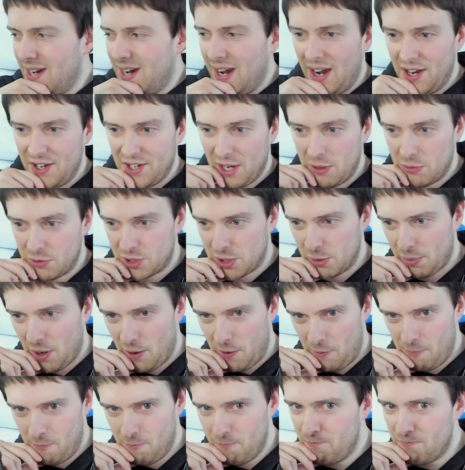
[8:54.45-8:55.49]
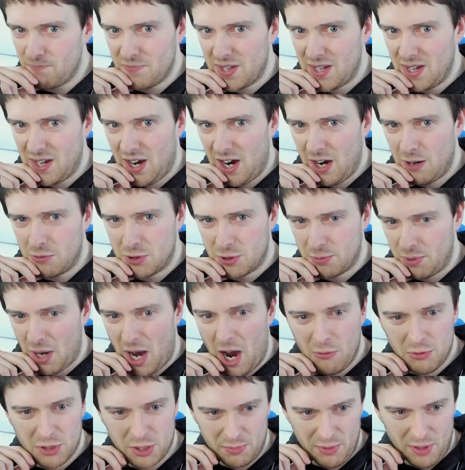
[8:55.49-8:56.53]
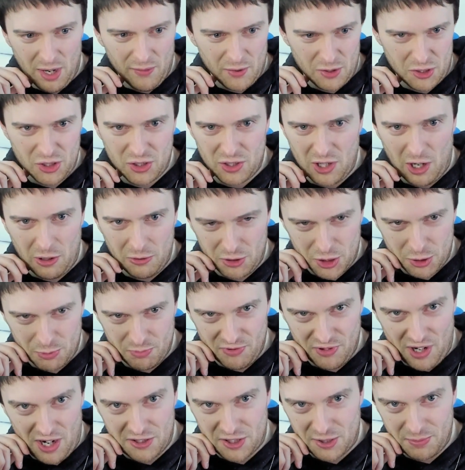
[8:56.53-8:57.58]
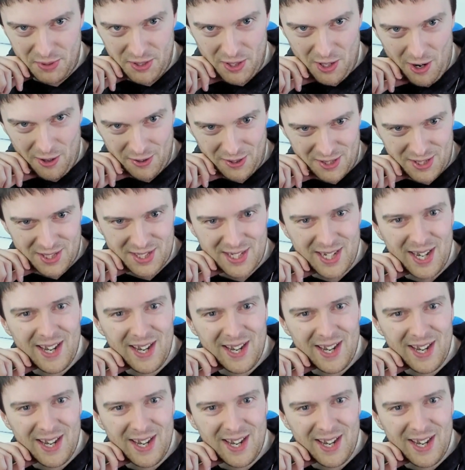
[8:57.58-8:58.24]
And I was about, I was, I was a bit of a childish brat to be honest.